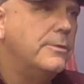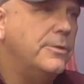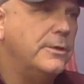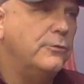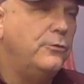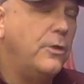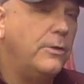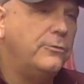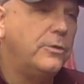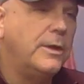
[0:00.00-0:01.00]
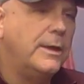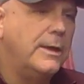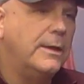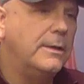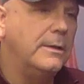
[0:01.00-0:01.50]
than just,
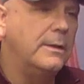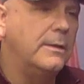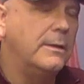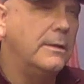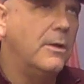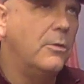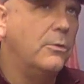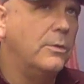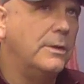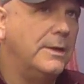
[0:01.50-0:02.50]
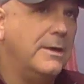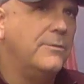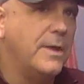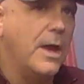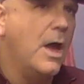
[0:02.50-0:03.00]
you know,
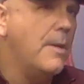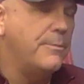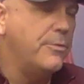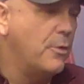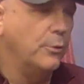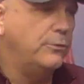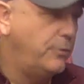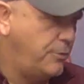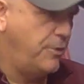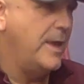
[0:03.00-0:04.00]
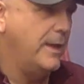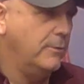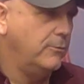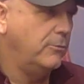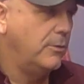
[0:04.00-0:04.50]
giving up those
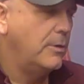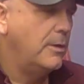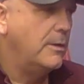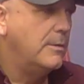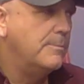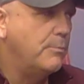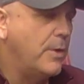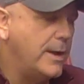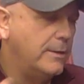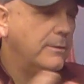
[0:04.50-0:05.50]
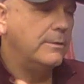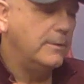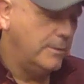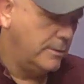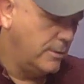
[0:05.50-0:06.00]
things.
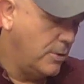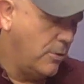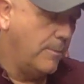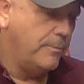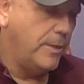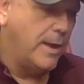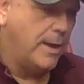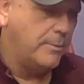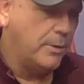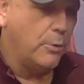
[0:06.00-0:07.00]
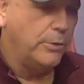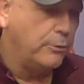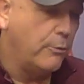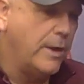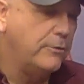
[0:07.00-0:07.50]
Brandon, you know, I'm going to go a
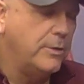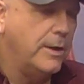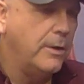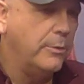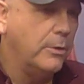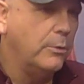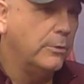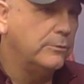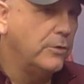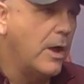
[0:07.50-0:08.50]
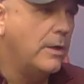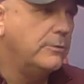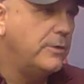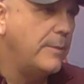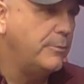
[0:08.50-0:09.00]
direction here. We'll go to
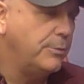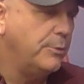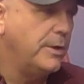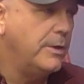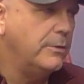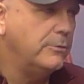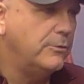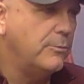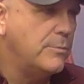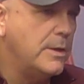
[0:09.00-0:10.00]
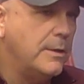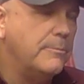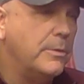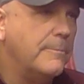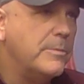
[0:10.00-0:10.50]
John chapter 3 here in just a
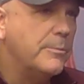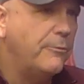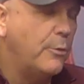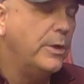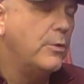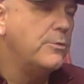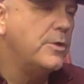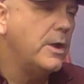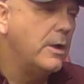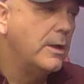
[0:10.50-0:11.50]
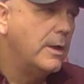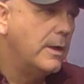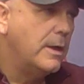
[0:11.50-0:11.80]
minute, but before we go there,